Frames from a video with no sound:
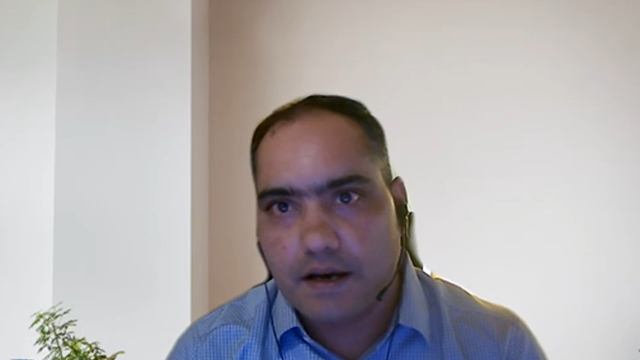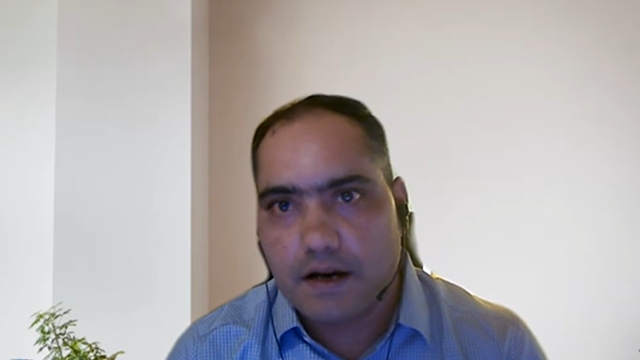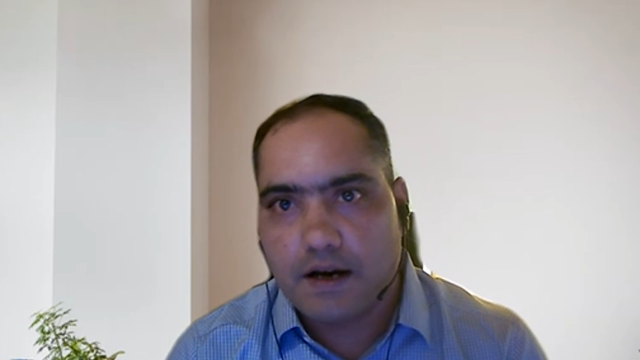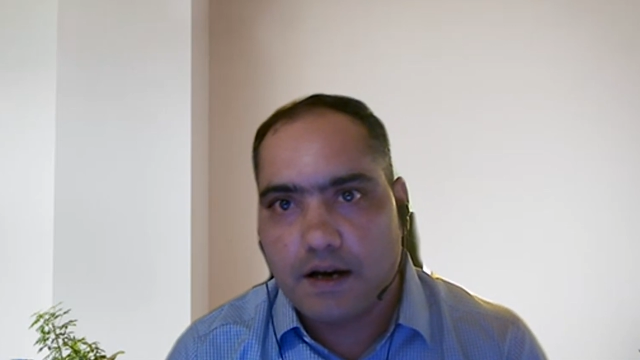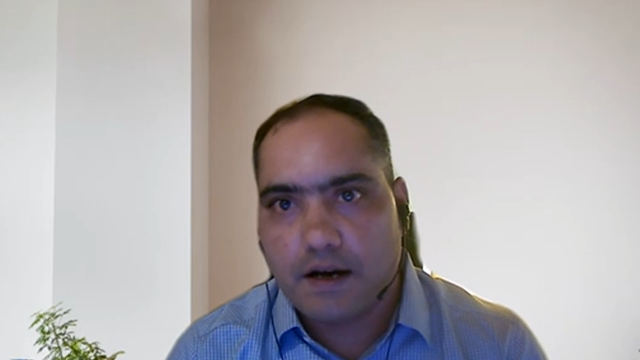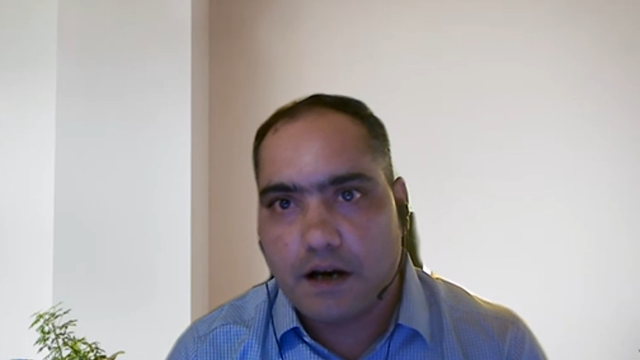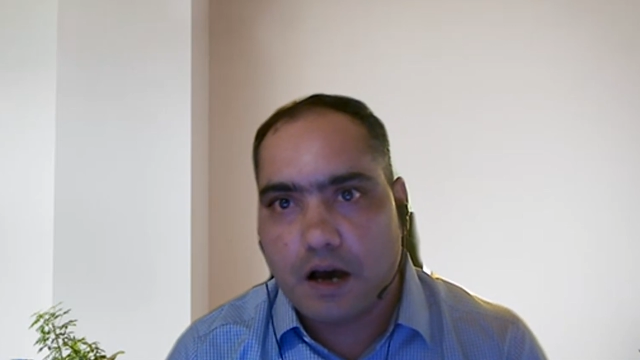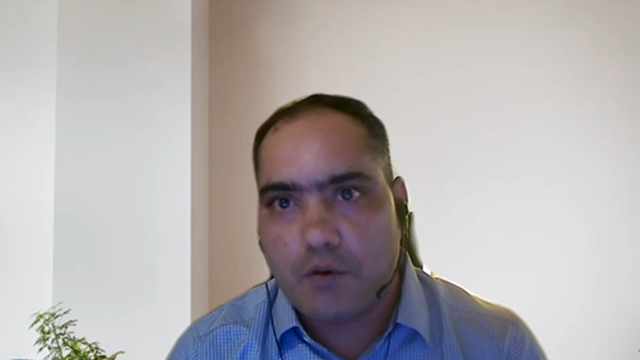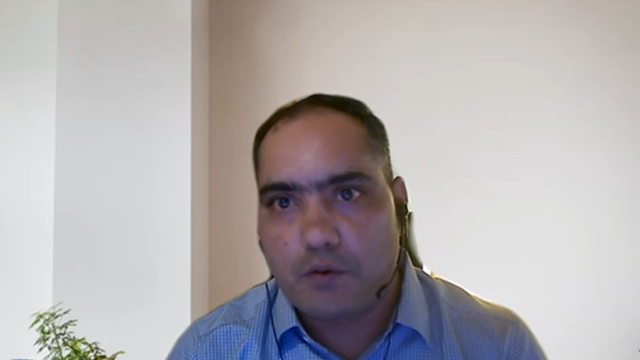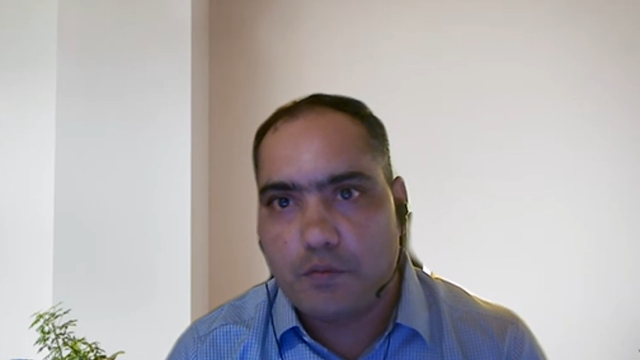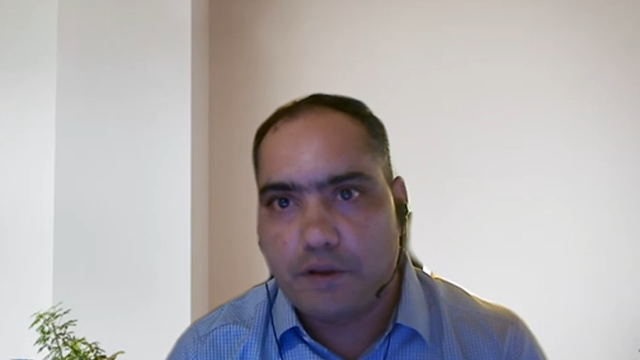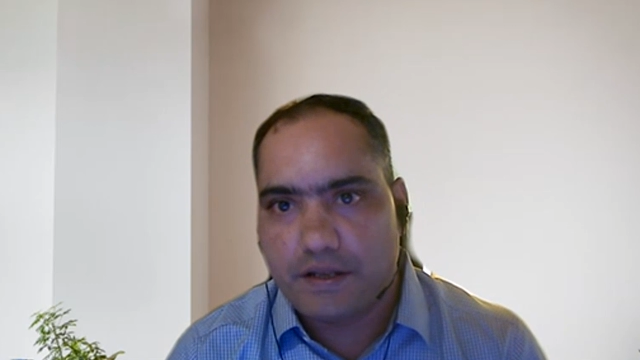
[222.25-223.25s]

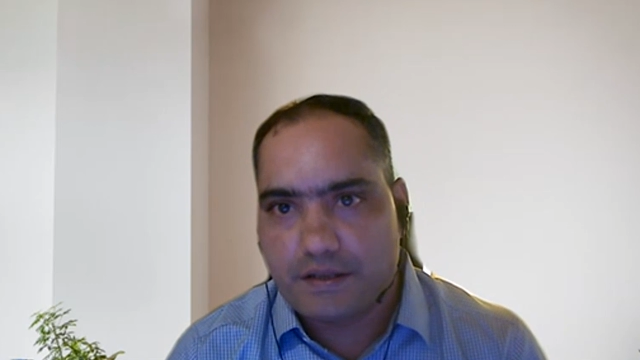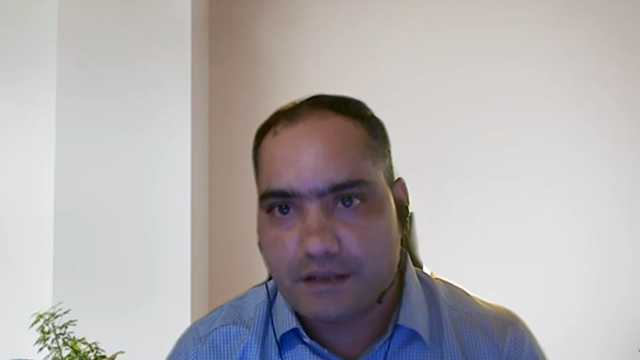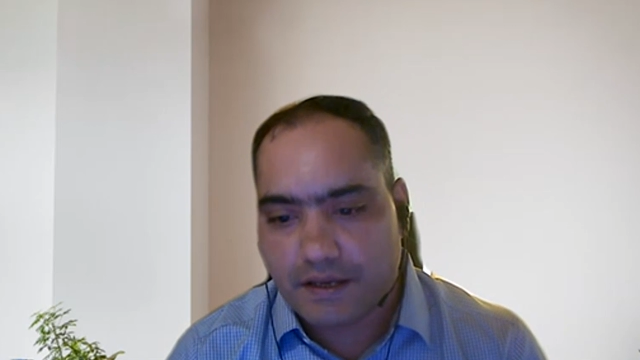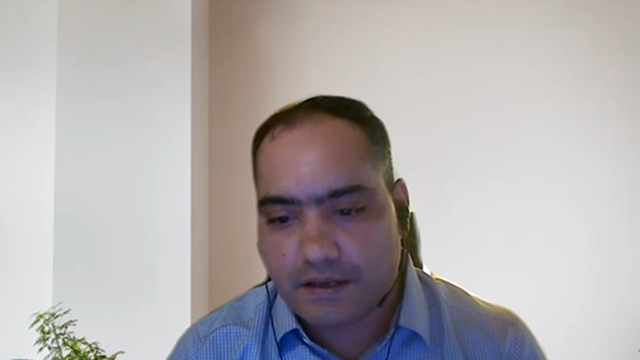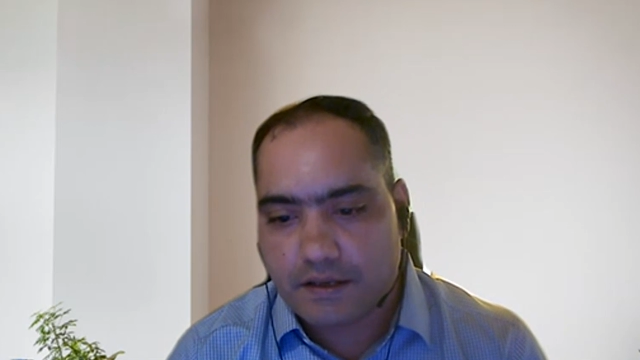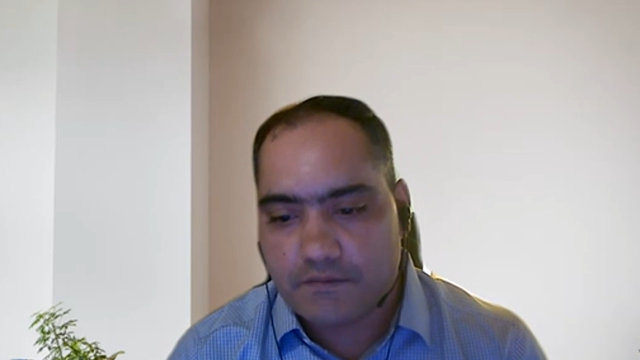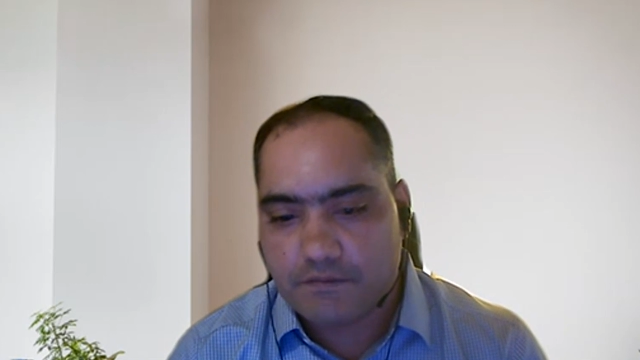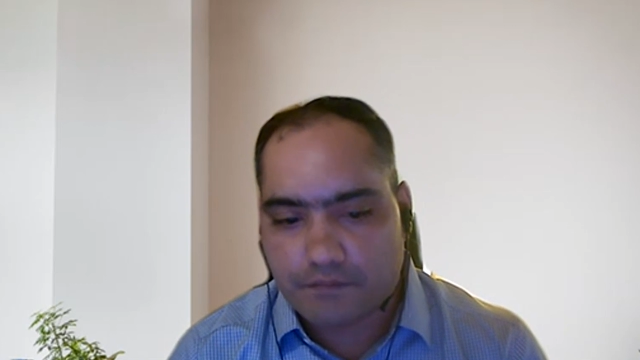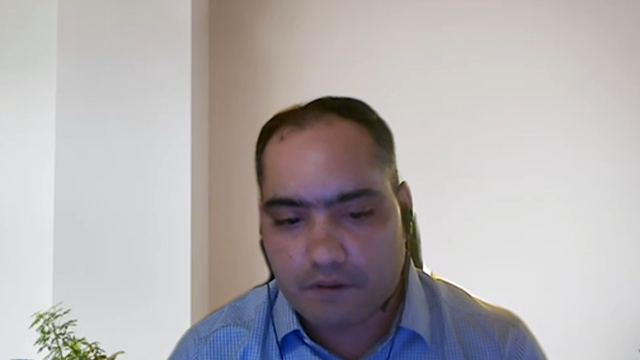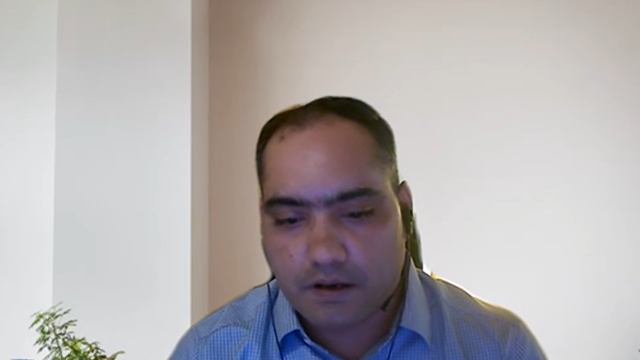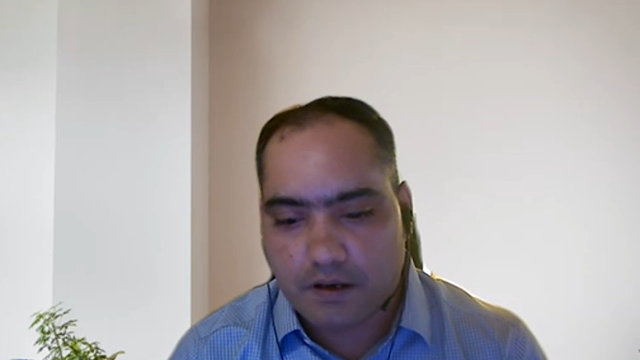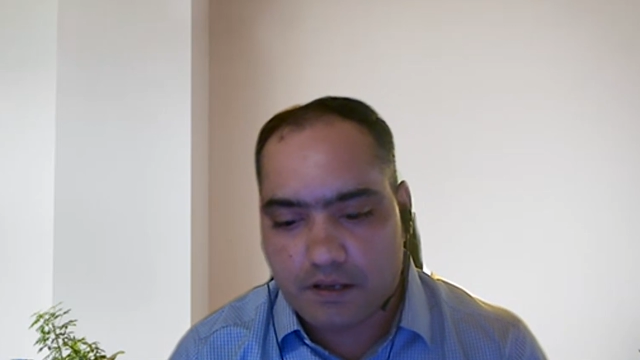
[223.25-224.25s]
how do we take it,
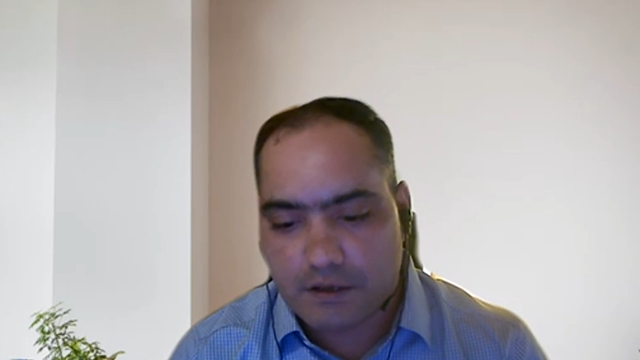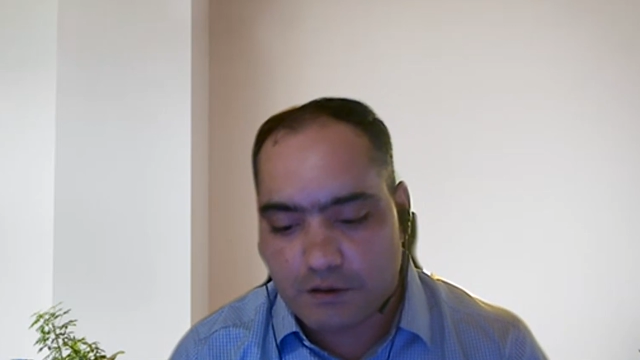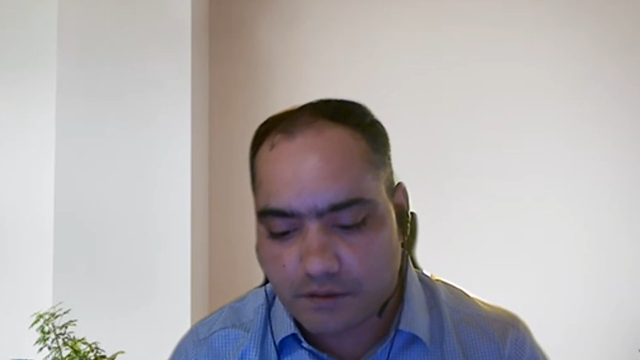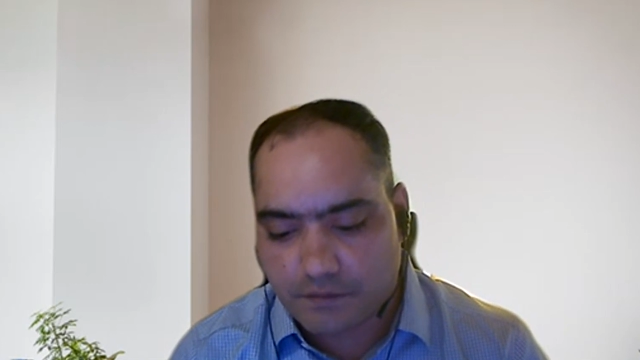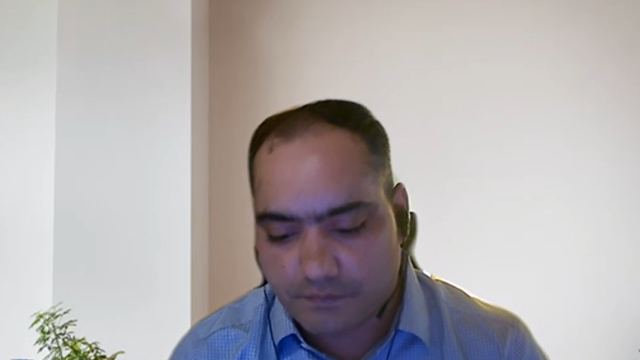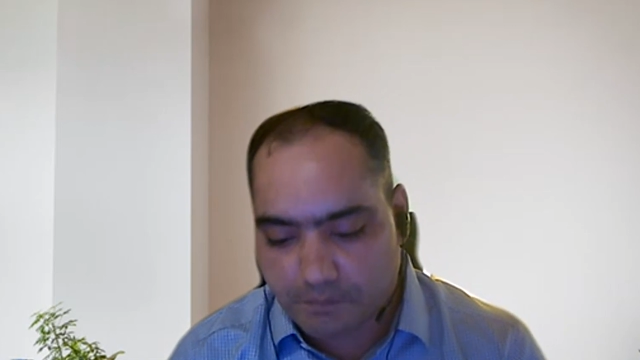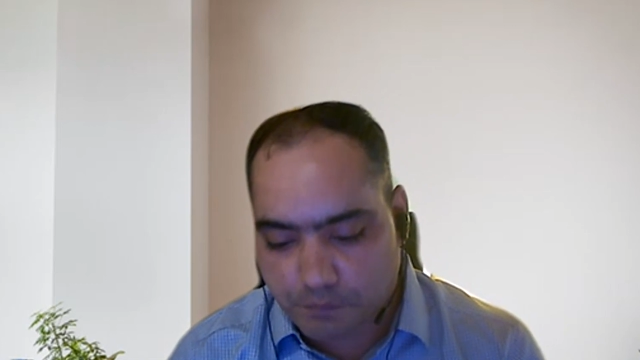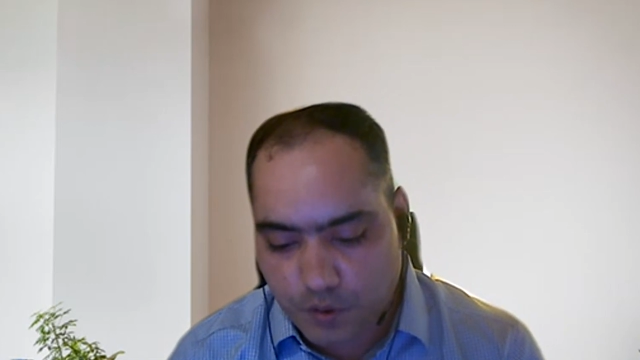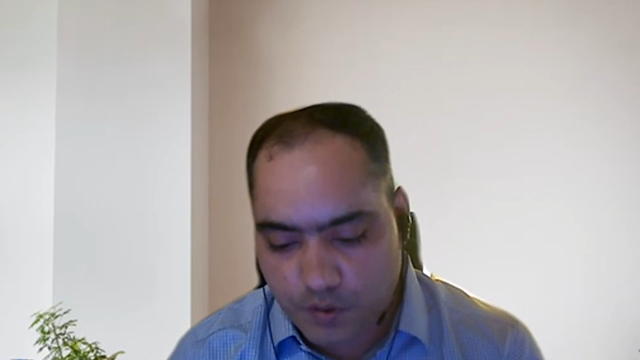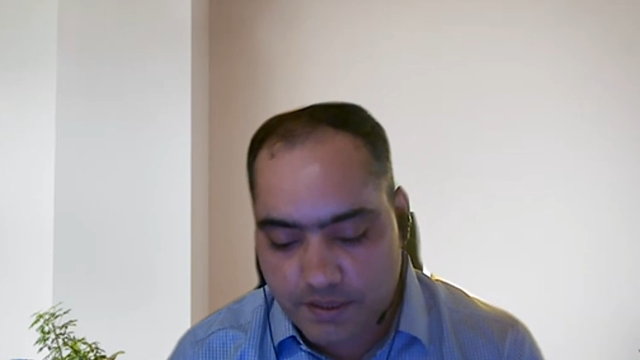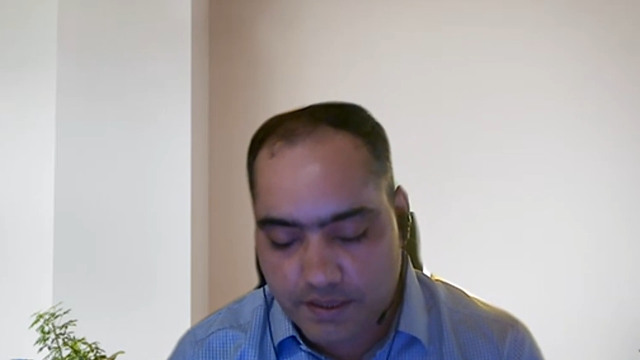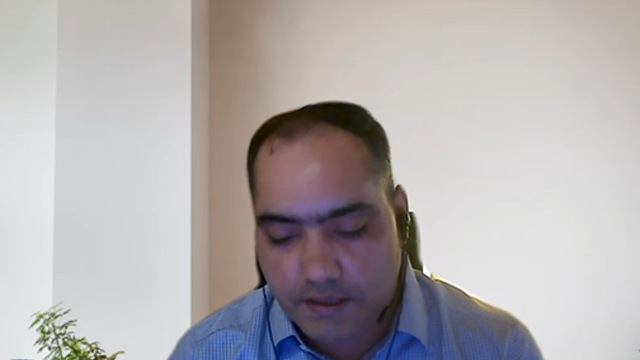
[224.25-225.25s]
the
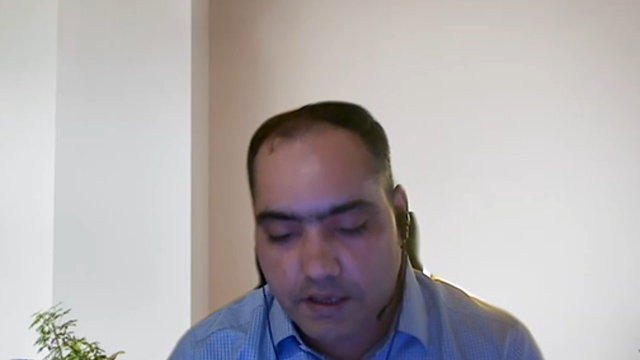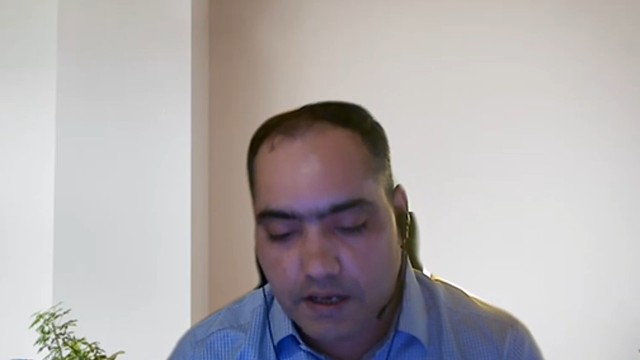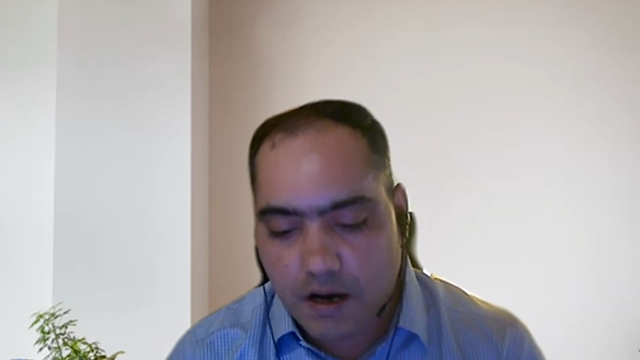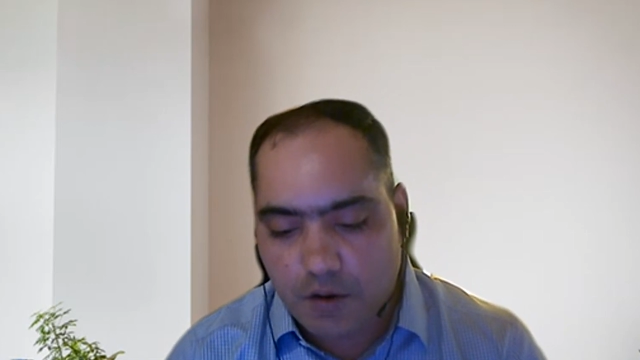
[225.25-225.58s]
project,